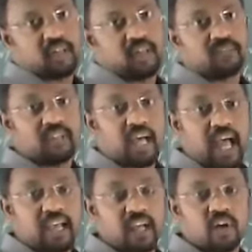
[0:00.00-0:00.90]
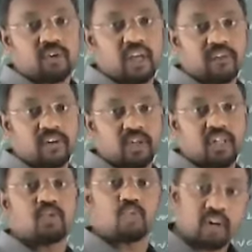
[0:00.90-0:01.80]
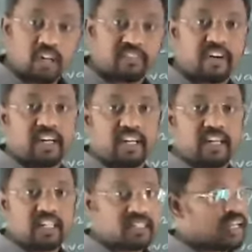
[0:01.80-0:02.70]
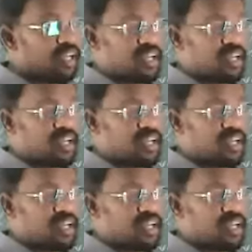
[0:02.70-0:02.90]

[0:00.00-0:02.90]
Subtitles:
If the angle of elevation is 45 degrees,